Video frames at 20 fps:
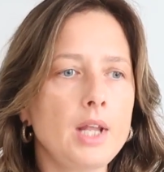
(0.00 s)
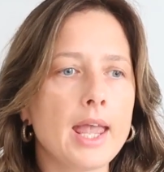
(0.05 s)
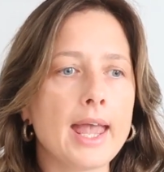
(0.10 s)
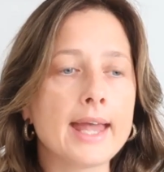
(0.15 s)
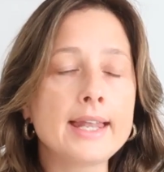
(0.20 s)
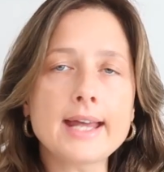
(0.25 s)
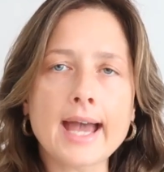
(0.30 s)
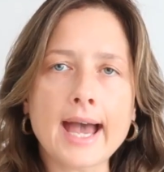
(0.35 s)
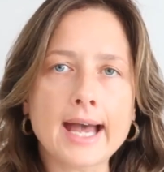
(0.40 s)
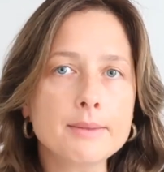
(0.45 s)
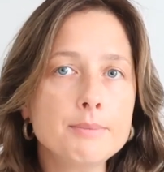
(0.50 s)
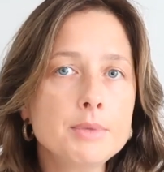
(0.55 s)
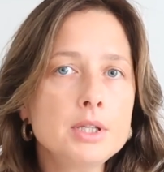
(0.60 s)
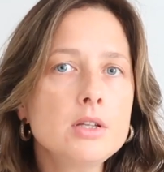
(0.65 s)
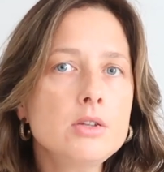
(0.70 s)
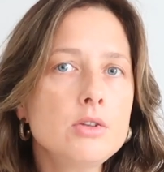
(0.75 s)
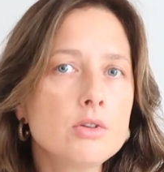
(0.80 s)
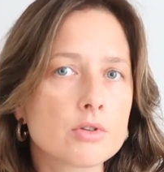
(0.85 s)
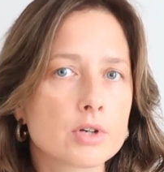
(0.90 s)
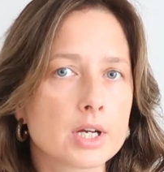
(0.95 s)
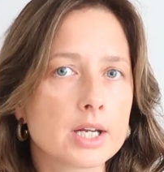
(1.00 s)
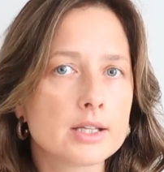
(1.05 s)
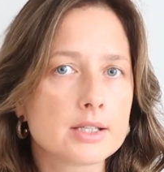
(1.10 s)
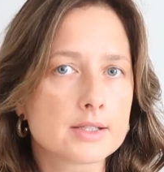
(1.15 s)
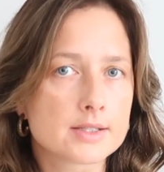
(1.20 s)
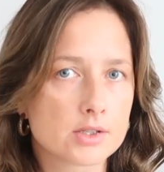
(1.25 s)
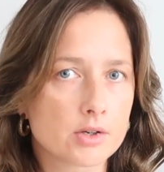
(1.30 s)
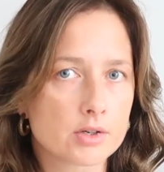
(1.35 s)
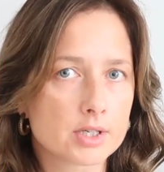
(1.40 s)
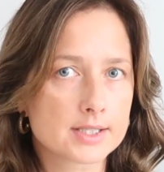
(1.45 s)
And admin in Ukraine
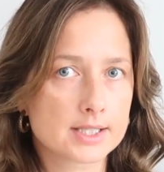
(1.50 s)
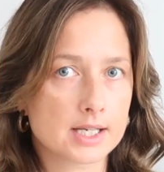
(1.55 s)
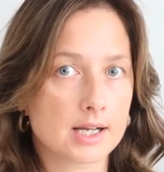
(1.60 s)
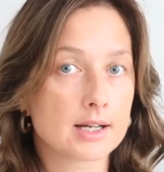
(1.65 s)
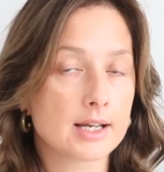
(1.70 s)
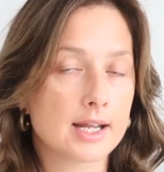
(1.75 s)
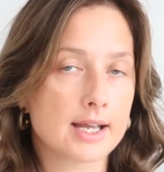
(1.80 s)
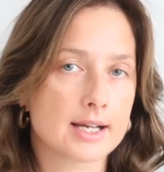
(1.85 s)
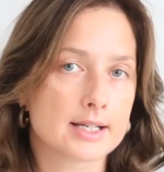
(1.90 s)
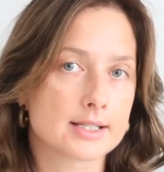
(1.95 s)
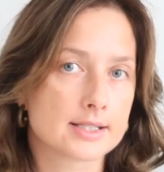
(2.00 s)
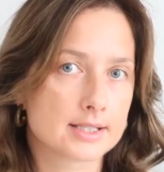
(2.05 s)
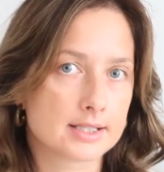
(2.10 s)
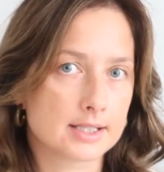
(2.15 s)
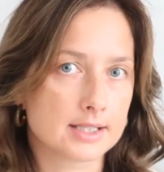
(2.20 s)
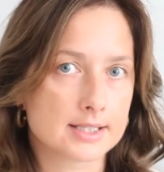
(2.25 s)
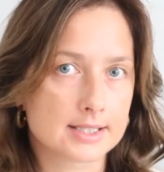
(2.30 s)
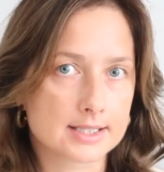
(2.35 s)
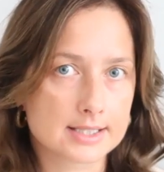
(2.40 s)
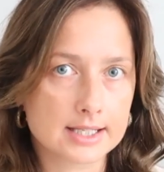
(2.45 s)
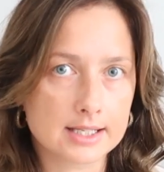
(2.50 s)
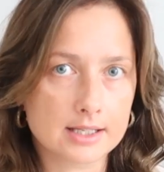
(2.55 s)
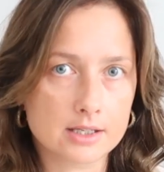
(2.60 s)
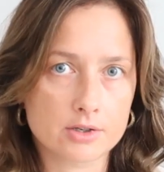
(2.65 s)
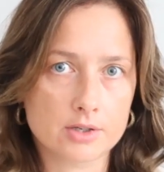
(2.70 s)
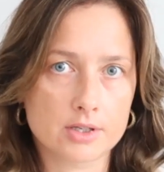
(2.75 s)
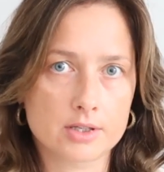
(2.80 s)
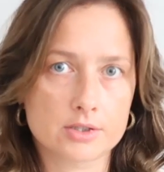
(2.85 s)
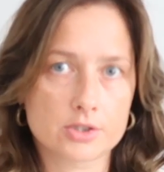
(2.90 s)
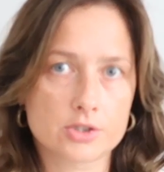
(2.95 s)
is not exactly as it's
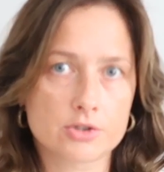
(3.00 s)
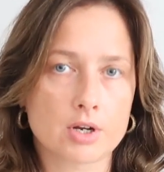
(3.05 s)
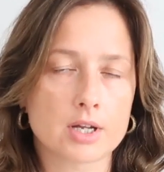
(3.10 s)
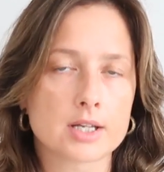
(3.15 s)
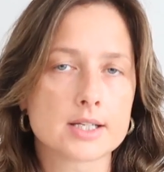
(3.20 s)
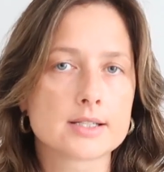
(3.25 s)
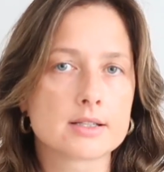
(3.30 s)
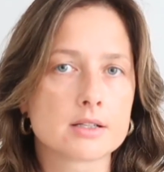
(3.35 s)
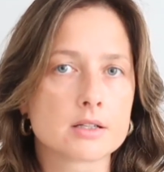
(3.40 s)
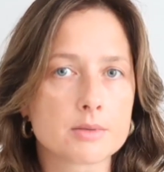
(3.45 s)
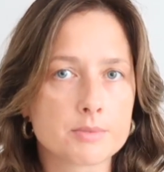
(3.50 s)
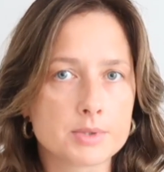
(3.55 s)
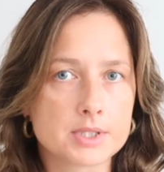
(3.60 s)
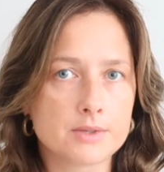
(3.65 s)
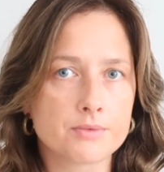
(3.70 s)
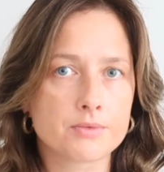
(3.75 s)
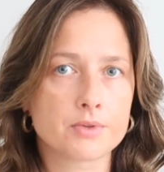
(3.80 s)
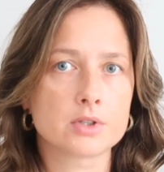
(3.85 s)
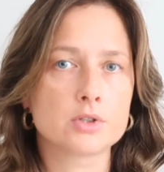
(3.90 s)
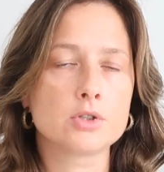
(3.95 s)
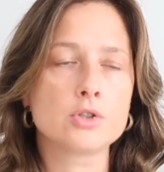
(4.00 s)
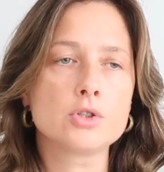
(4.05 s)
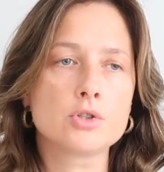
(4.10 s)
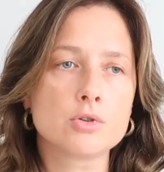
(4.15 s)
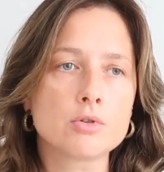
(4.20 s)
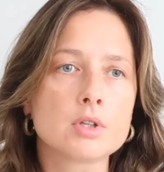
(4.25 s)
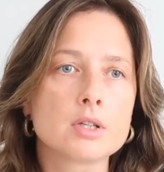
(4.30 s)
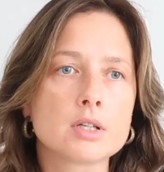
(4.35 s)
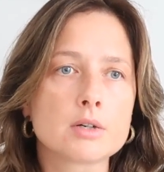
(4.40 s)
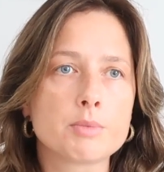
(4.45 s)
here in Australia. It's a little bit different. You
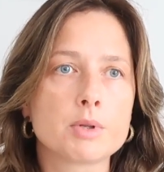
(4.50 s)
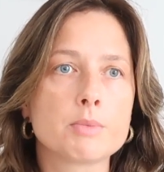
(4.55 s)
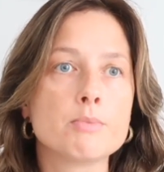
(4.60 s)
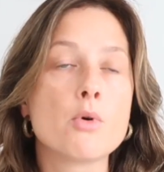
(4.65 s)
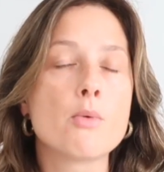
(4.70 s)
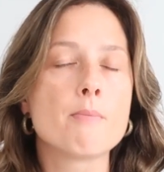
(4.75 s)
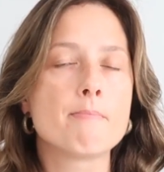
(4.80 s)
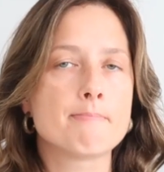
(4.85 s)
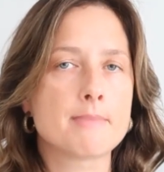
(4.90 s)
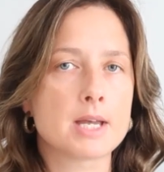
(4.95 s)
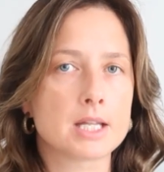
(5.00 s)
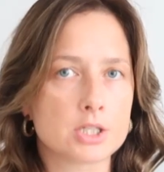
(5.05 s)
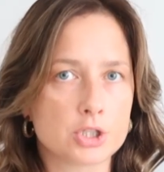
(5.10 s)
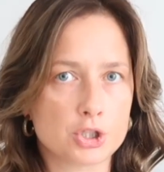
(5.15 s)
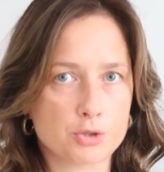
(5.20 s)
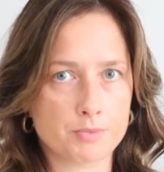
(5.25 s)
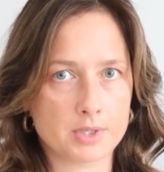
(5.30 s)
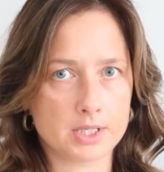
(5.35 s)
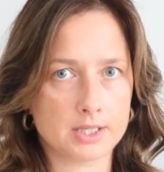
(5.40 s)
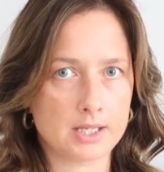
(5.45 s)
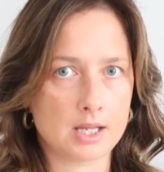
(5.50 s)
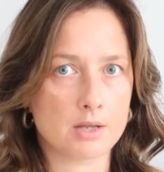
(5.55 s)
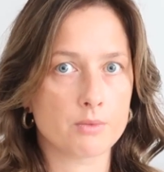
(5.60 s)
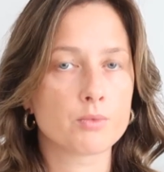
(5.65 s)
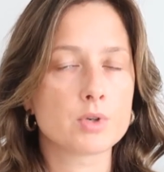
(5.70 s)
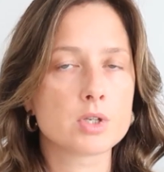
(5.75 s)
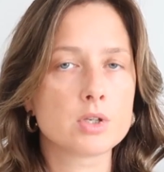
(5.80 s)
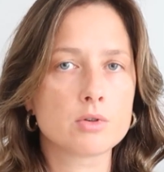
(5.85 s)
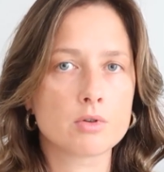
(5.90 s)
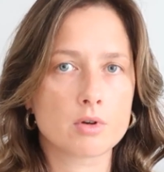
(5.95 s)
do a little bit more management there
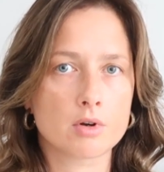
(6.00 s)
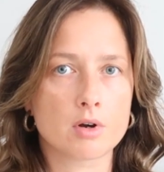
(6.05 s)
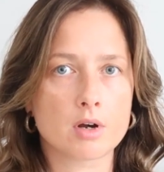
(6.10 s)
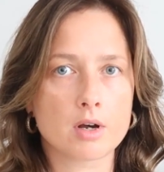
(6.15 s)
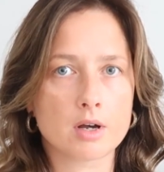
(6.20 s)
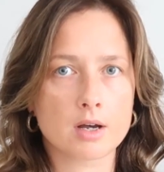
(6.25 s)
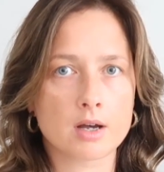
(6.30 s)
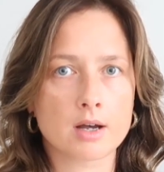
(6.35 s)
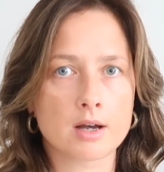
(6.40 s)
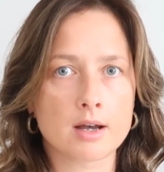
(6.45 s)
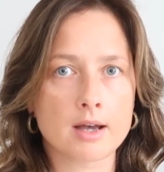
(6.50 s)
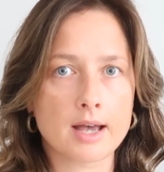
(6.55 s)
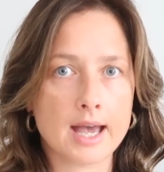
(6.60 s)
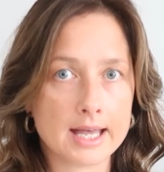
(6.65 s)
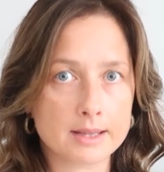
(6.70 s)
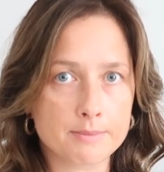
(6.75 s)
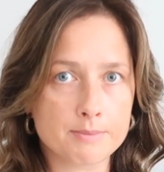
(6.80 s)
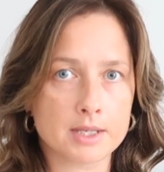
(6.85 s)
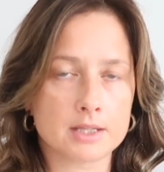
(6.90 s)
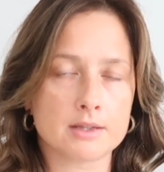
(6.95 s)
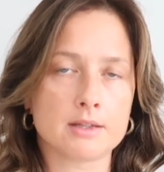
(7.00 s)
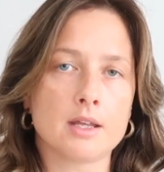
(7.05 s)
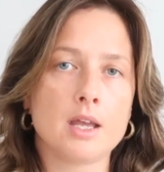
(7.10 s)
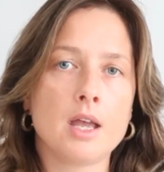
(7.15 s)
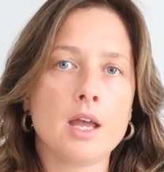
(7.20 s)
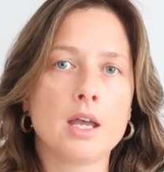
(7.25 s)
when you're admin.